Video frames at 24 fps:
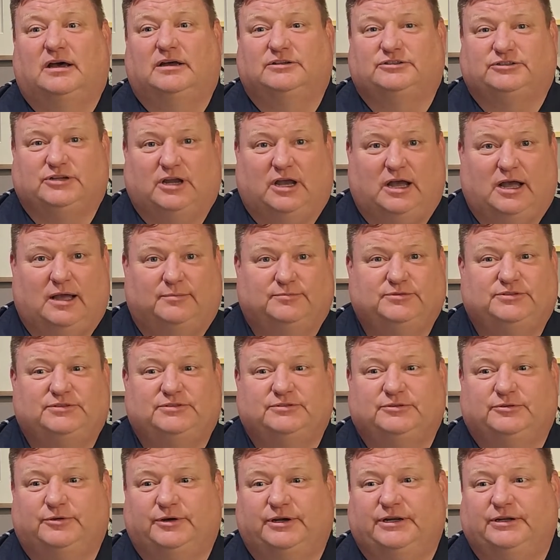Chops
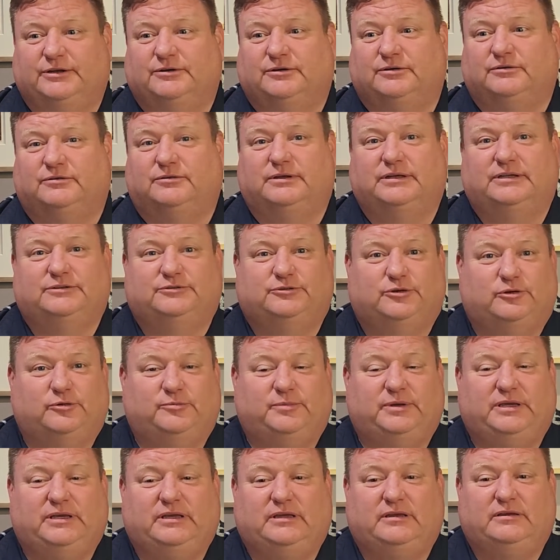Grill,
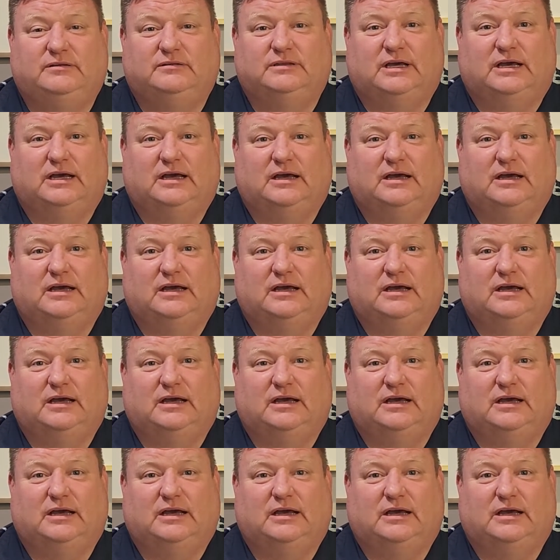Izumi.